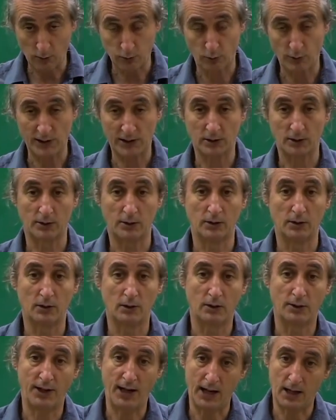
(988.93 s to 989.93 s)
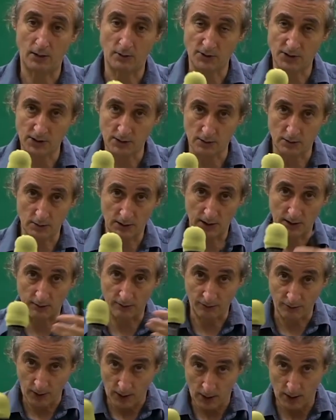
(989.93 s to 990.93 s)
we can learn how to give
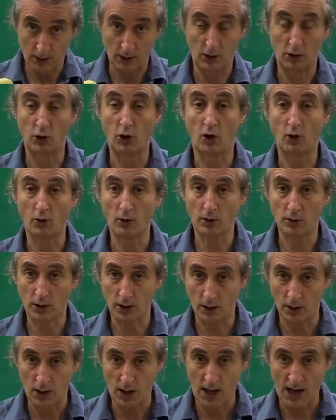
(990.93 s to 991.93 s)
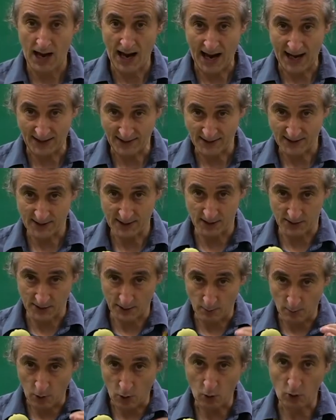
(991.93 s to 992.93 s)
longer answers
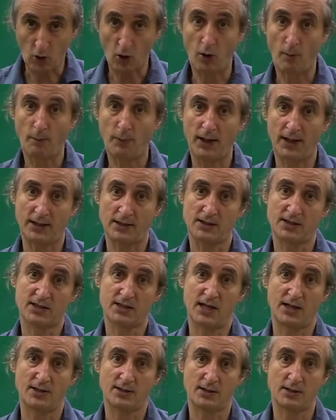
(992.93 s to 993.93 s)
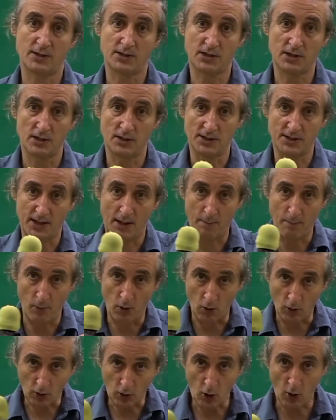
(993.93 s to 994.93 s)
and more complex sentences and
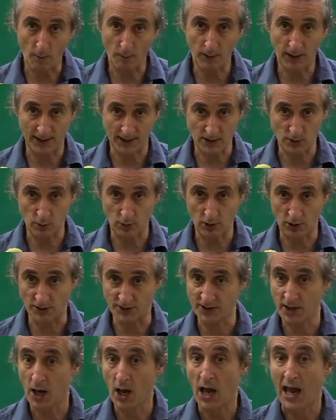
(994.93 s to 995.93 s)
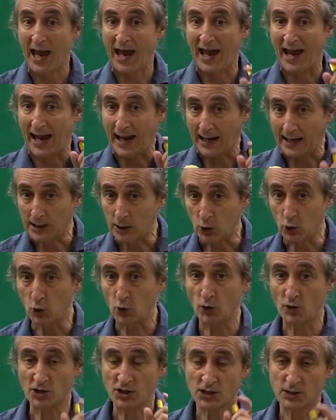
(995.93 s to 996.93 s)
more complex words. A
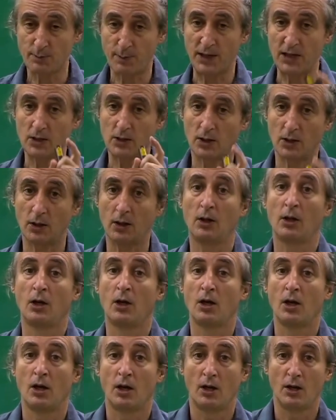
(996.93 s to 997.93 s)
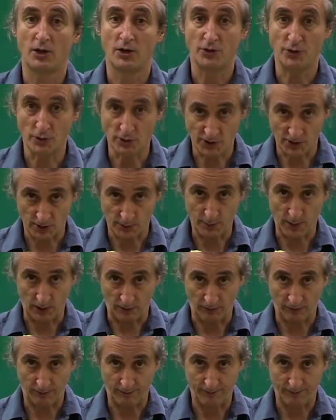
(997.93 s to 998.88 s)
good speaker uses both.